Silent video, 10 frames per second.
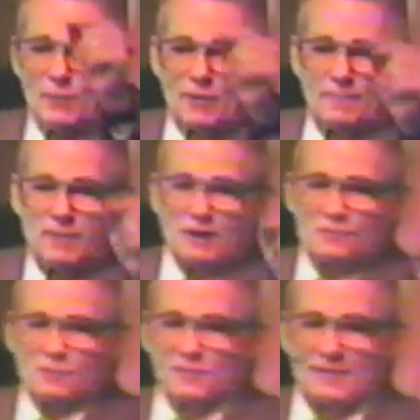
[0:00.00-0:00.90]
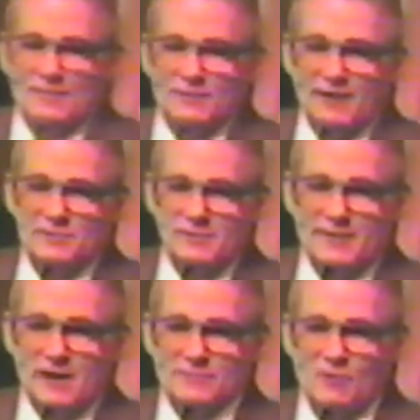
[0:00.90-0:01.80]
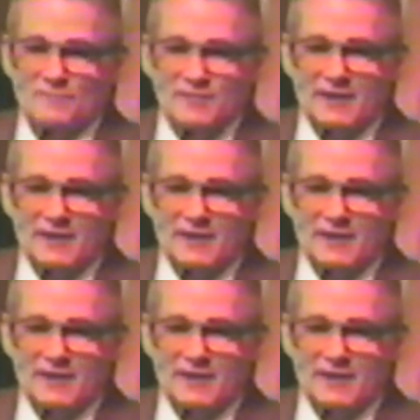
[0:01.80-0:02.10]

They're going to apostate to Nebuchadnezzar, cast them off to